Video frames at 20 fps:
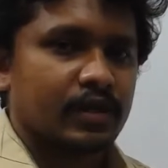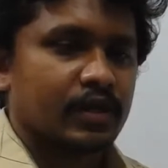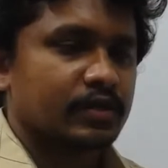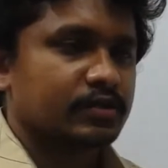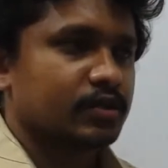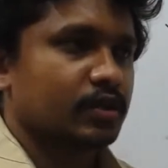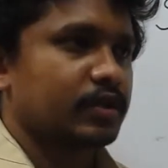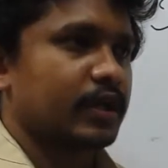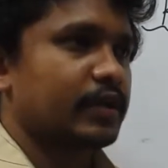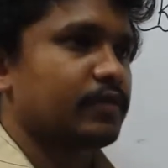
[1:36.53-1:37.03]

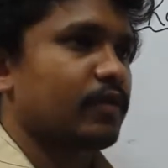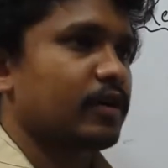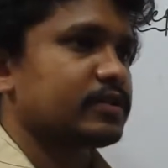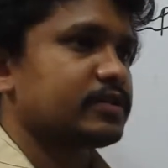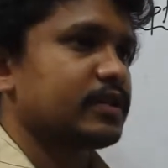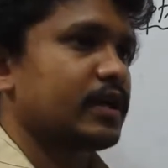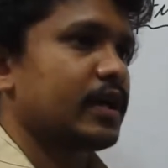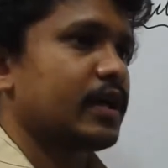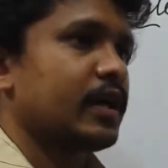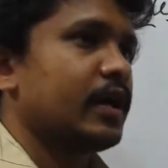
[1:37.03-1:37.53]
So that was
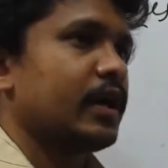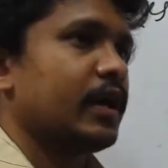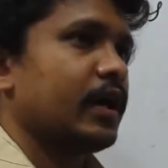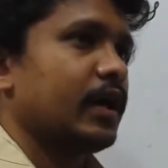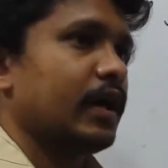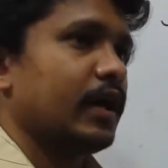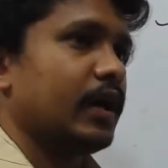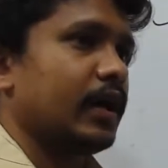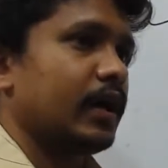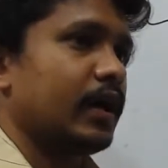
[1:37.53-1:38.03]

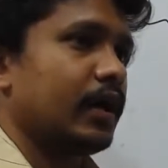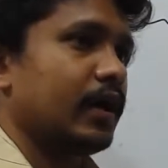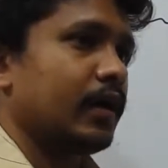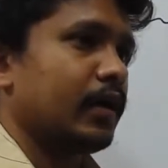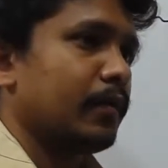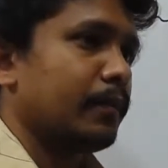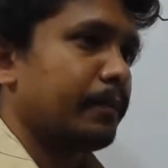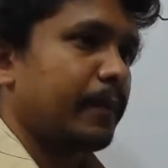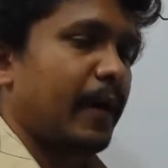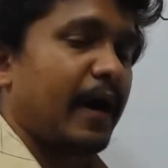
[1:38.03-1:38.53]

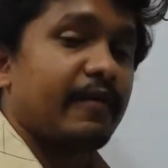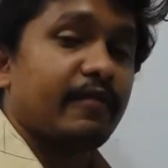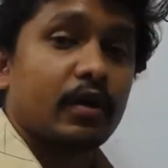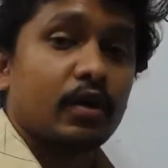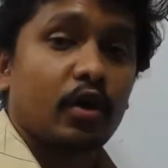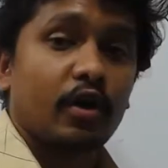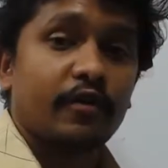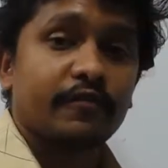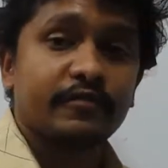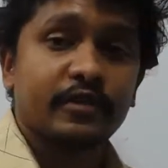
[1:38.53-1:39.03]
the
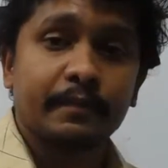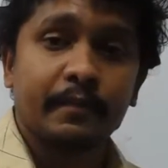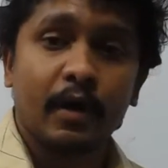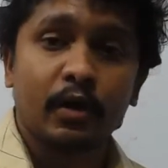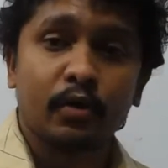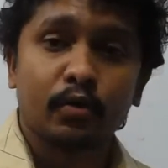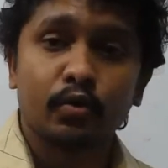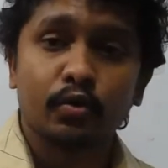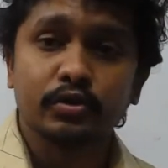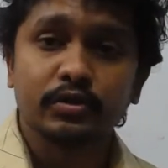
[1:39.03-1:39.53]
power of the
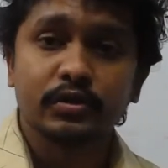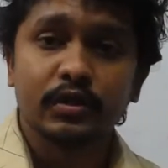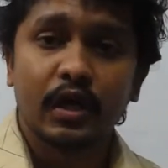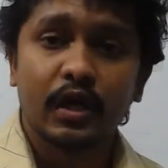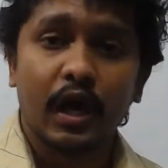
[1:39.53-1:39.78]
mongoose.